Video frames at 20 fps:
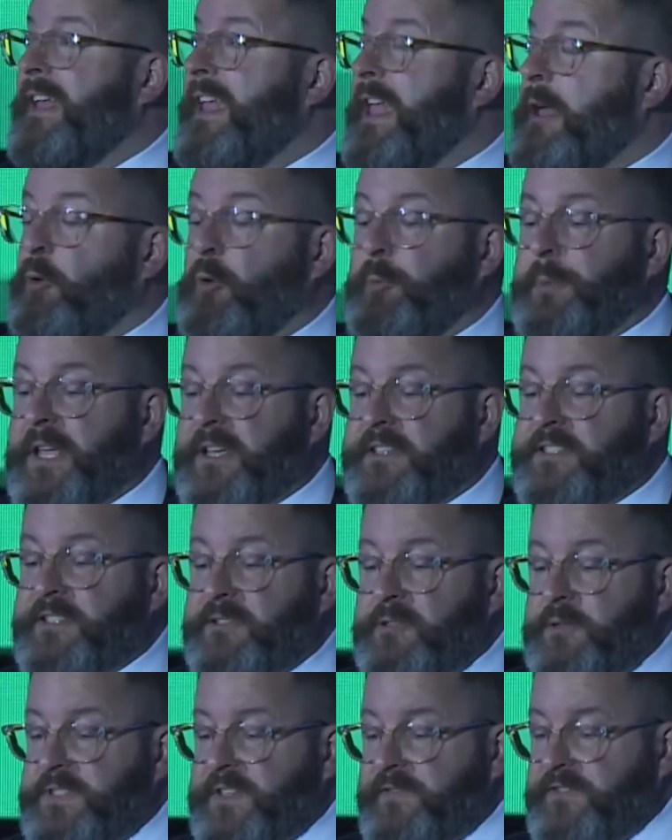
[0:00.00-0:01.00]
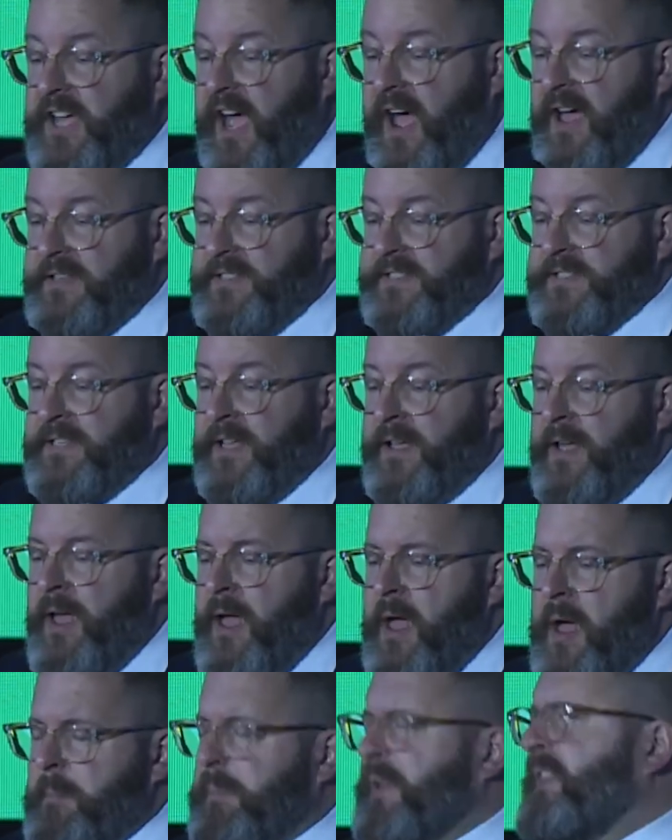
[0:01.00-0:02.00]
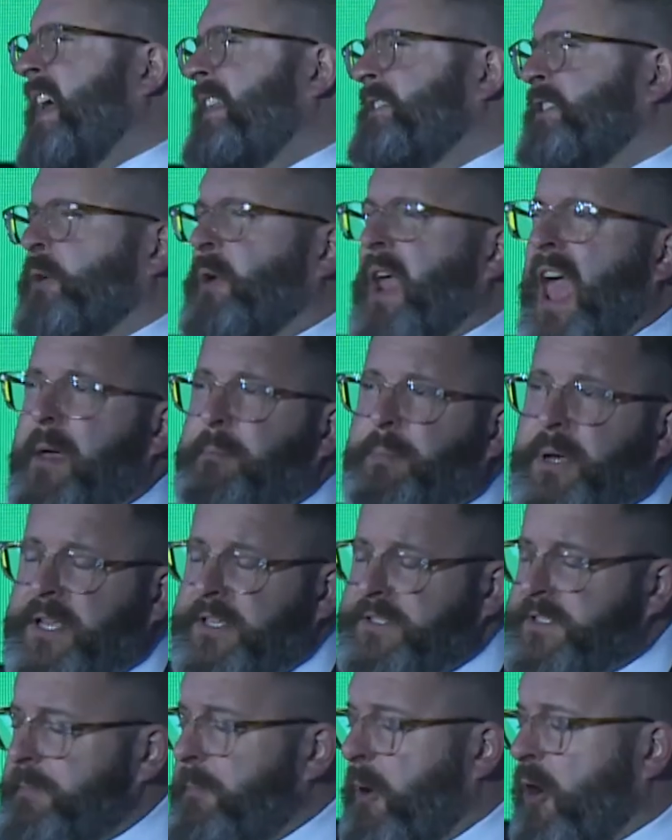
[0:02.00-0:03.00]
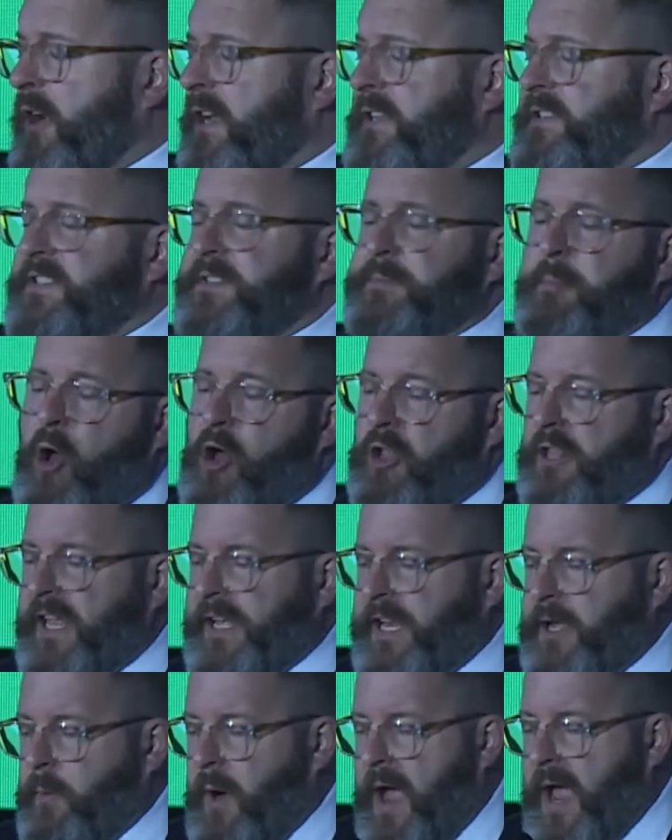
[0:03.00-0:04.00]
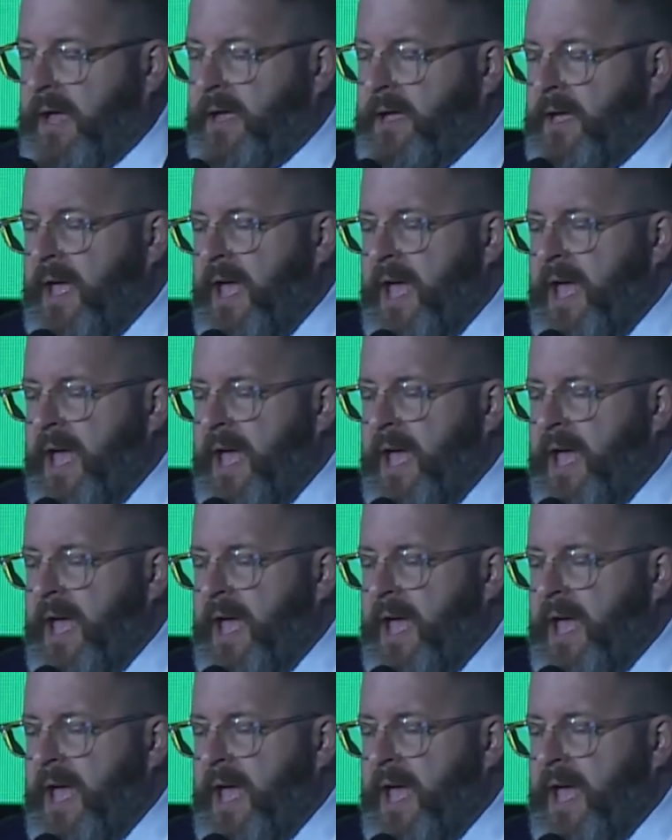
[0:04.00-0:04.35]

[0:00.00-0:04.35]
It will be exclusive to us, but that's okay because the market's small anyway.